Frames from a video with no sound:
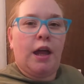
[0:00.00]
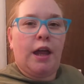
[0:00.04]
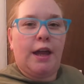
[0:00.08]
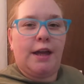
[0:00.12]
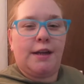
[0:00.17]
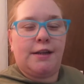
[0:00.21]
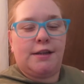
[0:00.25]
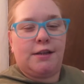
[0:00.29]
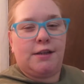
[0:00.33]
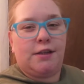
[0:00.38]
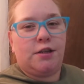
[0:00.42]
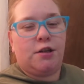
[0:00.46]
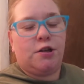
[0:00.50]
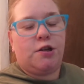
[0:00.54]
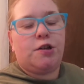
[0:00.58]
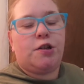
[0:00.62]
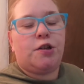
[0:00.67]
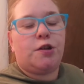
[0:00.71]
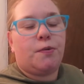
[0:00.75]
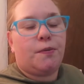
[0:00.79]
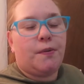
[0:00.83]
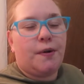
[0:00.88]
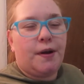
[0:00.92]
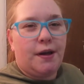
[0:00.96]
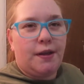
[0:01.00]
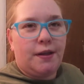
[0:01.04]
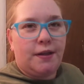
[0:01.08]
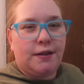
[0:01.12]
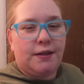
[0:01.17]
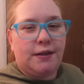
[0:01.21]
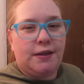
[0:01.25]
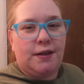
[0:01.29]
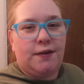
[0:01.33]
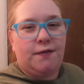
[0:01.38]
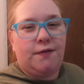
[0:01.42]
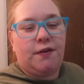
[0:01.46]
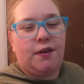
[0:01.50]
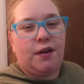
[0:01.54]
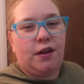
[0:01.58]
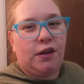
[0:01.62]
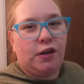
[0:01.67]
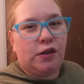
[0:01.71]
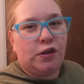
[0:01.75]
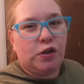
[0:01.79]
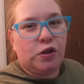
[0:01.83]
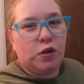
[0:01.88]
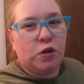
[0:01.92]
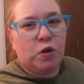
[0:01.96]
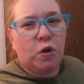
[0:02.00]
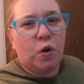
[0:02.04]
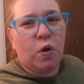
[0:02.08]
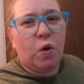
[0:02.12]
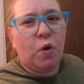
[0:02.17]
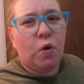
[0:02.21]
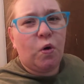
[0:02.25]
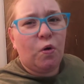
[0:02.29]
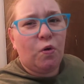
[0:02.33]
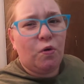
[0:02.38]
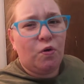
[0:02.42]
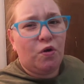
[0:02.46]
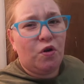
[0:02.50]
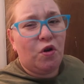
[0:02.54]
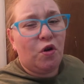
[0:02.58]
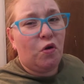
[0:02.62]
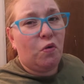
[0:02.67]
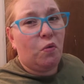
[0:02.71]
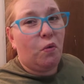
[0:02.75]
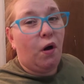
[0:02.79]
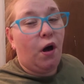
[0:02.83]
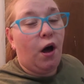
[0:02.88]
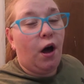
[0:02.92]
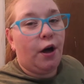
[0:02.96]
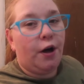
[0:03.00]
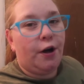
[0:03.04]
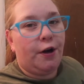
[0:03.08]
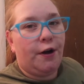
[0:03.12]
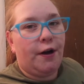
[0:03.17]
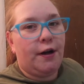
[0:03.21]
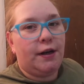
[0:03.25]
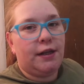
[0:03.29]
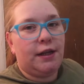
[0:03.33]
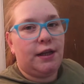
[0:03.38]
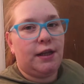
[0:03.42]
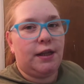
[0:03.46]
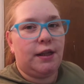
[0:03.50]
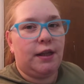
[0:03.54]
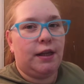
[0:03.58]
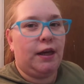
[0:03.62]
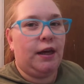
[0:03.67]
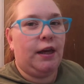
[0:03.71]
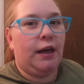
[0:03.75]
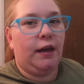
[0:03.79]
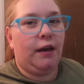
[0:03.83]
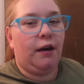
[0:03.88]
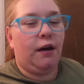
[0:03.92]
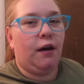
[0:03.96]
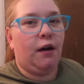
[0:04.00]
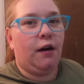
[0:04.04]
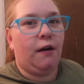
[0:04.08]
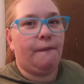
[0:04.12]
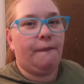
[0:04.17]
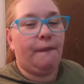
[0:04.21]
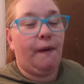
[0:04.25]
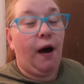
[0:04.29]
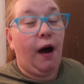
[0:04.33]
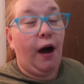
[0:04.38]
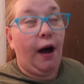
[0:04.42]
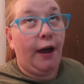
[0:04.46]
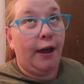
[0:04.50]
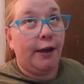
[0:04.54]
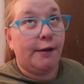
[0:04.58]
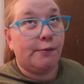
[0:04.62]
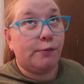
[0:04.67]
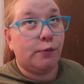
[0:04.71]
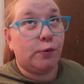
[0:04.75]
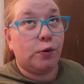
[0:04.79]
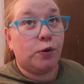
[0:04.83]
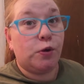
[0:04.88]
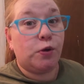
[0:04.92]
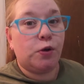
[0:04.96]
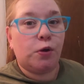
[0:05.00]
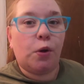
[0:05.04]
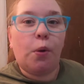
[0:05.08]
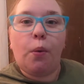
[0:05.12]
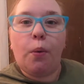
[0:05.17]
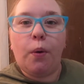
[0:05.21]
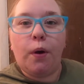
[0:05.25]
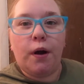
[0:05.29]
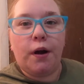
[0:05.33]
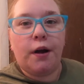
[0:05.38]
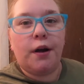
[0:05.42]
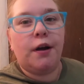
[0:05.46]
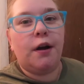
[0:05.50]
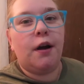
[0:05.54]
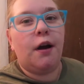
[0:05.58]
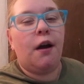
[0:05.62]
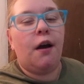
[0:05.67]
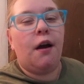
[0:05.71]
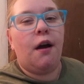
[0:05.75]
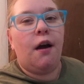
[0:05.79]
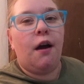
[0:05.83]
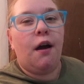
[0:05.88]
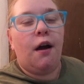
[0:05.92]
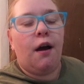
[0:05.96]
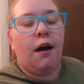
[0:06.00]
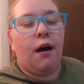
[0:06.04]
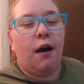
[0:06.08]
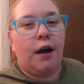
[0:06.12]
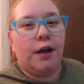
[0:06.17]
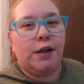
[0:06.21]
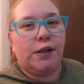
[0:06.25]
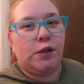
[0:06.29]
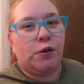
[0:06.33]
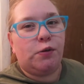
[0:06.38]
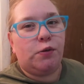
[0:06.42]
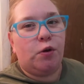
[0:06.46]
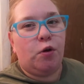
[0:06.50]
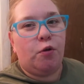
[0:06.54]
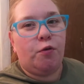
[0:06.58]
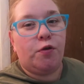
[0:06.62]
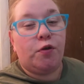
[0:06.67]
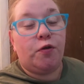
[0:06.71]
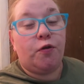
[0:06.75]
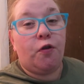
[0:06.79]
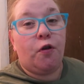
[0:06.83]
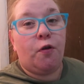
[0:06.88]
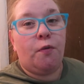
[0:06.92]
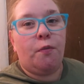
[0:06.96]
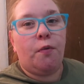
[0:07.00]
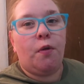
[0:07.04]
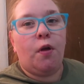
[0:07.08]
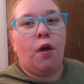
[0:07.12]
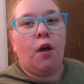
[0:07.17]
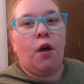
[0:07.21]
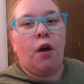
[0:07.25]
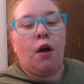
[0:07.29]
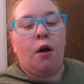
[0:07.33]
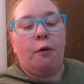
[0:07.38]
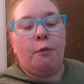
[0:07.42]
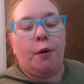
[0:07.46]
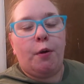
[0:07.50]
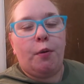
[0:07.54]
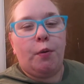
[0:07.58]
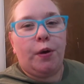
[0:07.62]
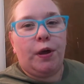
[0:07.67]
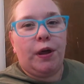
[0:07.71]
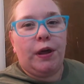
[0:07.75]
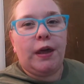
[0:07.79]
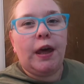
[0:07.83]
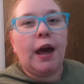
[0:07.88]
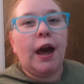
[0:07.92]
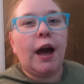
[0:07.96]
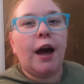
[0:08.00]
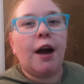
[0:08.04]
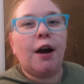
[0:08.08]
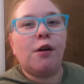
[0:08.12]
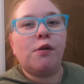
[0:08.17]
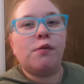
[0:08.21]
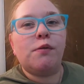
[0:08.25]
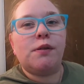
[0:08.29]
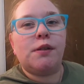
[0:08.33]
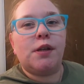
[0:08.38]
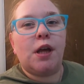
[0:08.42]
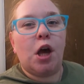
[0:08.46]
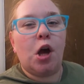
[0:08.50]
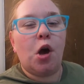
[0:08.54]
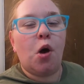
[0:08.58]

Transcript: It did start to rain this evening, so no walk or anything. Um, I am sore. I don't know if it's from my working out,